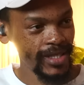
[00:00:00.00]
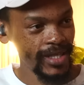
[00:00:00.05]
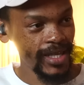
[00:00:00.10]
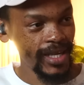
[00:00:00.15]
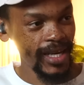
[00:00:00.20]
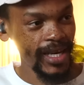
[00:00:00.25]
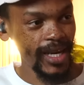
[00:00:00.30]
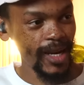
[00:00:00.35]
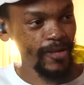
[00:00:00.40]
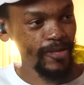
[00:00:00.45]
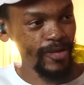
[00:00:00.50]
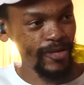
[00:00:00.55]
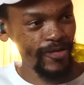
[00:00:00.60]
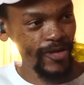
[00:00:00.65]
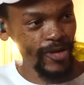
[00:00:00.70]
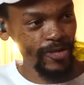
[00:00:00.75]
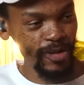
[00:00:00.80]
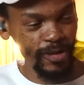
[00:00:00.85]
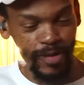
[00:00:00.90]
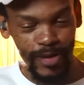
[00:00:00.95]
and I
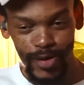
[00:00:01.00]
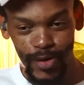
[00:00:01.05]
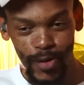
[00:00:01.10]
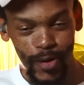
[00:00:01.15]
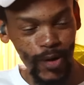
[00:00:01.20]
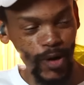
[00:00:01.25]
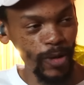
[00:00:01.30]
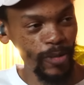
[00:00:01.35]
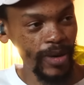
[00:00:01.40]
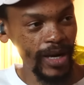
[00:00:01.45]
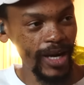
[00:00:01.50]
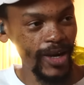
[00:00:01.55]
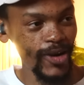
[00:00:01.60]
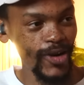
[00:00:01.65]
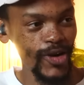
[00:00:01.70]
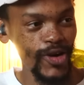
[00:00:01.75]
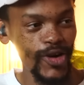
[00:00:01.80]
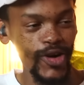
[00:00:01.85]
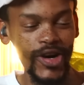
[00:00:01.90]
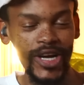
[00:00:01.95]
prefer people to call her by
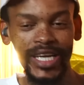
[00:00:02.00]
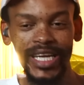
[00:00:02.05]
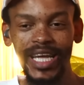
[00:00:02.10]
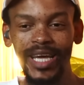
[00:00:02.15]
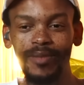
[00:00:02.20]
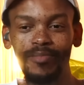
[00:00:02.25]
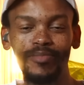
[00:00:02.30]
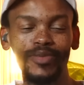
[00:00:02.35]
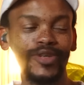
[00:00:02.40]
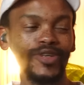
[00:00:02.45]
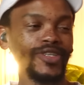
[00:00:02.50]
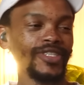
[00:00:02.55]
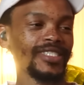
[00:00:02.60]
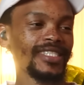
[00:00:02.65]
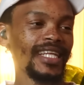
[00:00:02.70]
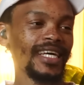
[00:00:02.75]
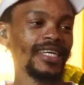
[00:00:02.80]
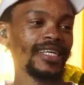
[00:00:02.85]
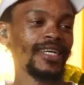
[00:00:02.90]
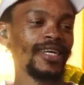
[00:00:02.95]
her name because,
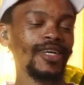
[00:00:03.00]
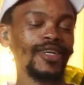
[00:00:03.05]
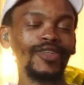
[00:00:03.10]
like,